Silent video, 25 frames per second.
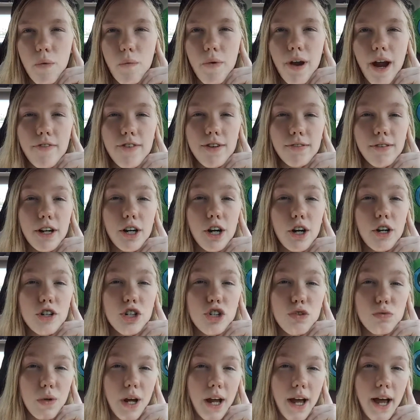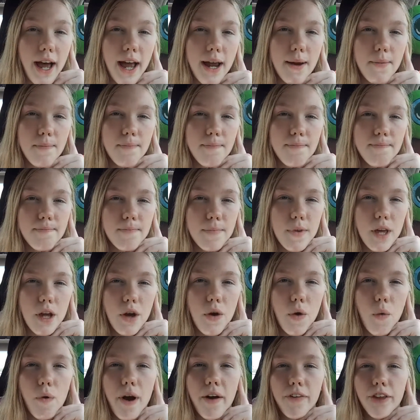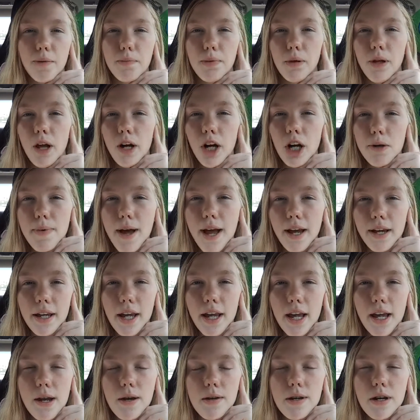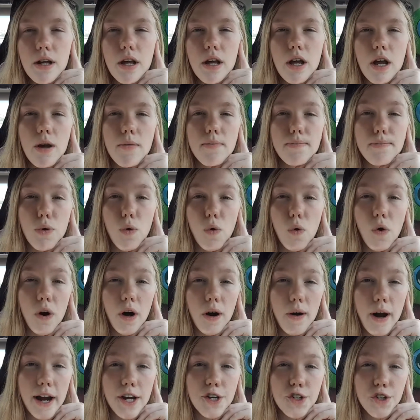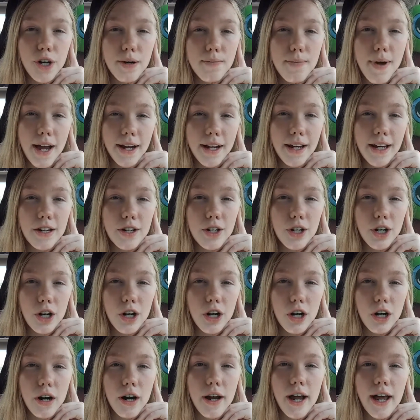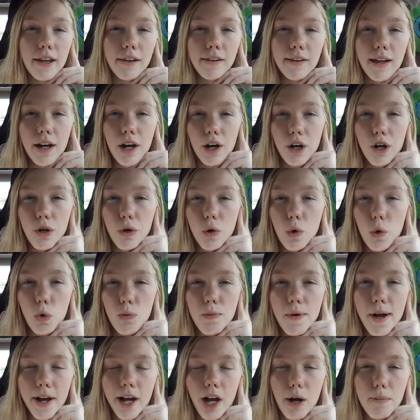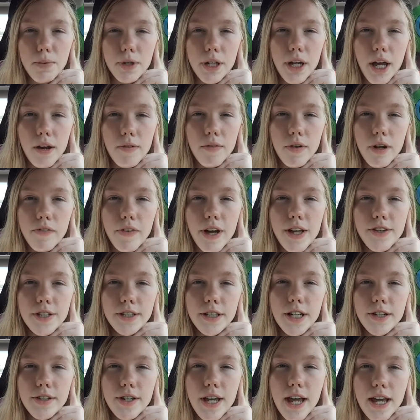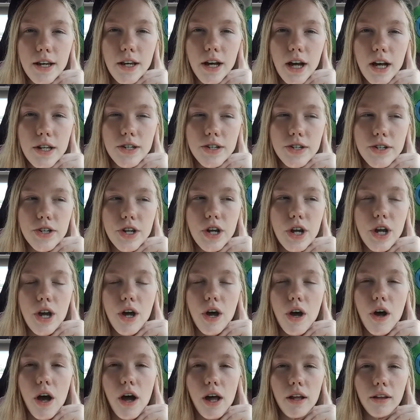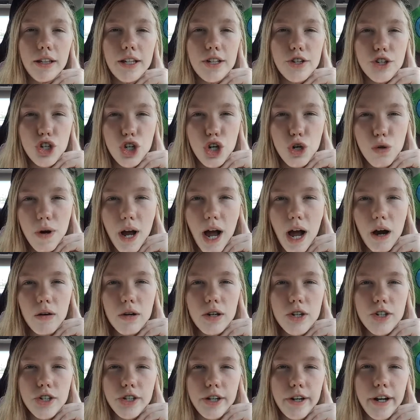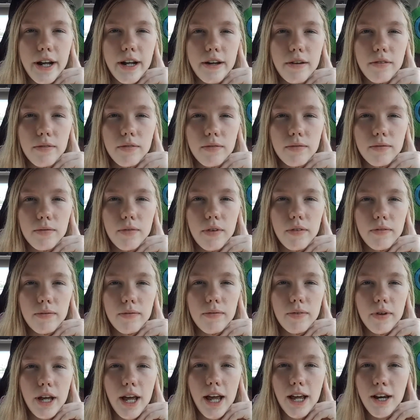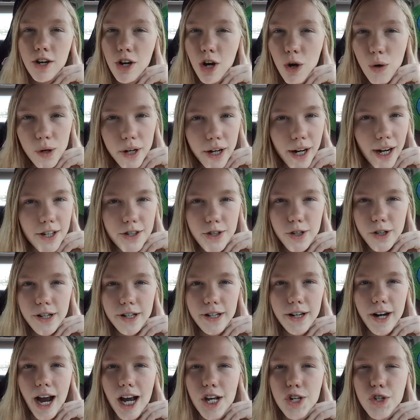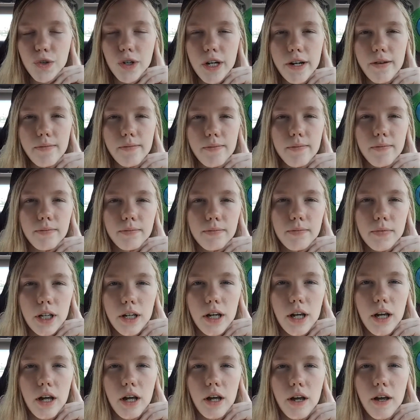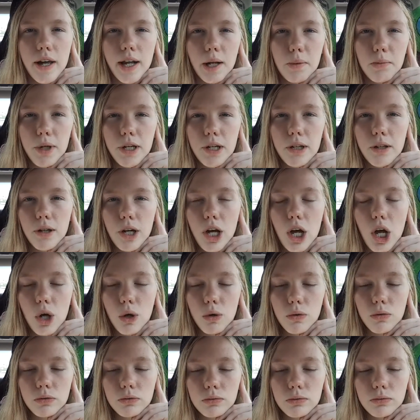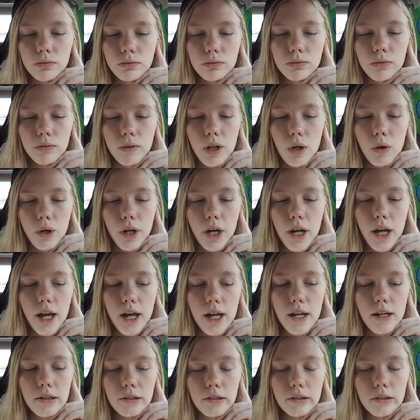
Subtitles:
We have to let her dry. We have to plug her back in, pour our ice cream back into her, and let her cool back up again. That's going to take us at least 2 hours tonight. And no kids are going to get ice cream. And I'm like, oh, okay.